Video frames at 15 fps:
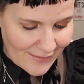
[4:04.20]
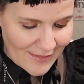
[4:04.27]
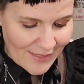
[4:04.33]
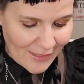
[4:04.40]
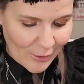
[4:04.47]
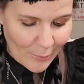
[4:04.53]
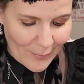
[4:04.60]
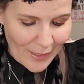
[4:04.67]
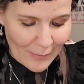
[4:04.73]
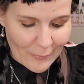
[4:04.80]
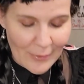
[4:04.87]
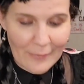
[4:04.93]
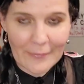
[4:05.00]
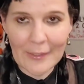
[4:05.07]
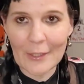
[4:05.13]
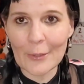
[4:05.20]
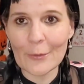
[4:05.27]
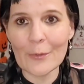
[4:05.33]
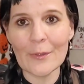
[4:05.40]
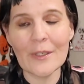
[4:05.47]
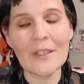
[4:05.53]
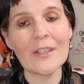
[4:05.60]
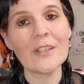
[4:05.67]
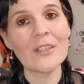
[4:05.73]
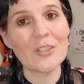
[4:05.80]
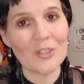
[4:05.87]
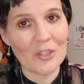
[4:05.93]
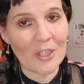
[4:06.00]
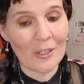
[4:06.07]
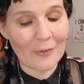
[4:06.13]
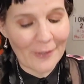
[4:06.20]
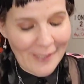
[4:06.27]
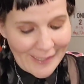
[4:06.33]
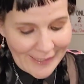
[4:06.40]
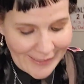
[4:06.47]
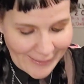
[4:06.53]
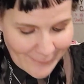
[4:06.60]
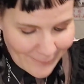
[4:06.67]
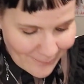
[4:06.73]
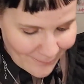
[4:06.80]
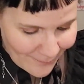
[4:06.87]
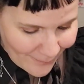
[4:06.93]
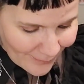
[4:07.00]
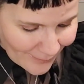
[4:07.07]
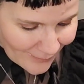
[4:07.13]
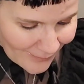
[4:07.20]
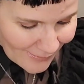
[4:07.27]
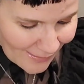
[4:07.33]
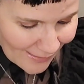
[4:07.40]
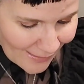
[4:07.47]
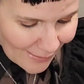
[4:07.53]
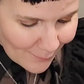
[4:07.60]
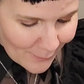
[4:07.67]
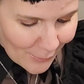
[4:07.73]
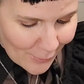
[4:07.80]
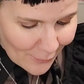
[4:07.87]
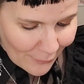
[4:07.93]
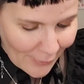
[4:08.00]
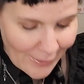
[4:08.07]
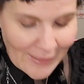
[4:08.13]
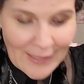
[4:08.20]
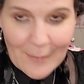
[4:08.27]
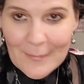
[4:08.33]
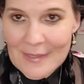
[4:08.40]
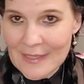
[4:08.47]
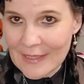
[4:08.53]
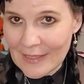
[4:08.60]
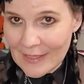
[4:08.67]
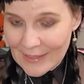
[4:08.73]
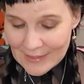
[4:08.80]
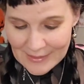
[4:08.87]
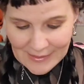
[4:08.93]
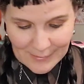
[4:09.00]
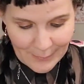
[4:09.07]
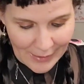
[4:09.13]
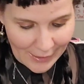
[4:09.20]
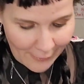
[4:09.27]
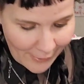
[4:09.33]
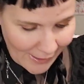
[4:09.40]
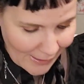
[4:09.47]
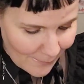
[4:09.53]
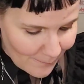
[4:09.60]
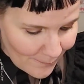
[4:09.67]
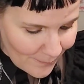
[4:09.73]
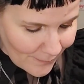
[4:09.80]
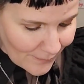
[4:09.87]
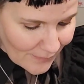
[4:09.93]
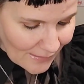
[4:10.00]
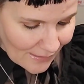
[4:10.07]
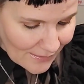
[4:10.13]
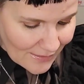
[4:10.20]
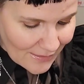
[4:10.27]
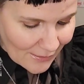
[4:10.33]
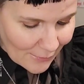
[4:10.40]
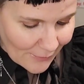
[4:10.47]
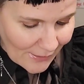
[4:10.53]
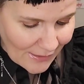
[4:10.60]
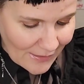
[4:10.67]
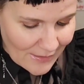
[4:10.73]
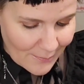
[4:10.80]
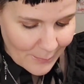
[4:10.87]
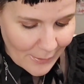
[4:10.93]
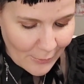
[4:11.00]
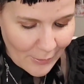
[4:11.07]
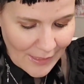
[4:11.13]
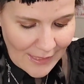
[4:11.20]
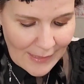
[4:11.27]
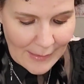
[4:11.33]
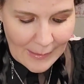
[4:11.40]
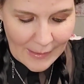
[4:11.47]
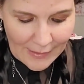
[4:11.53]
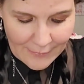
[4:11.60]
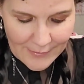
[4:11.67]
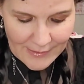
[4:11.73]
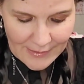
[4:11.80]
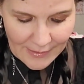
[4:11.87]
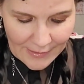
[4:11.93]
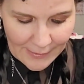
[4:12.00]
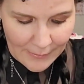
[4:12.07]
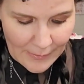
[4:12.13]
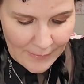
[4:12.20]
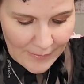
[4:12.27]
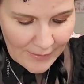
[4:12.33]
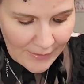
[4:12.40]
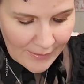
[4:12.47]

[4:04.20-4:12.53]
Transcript: Single Mom Review, Sherry. Beautifying MZ is Mary. Sylvia's Beauty Lifestyle.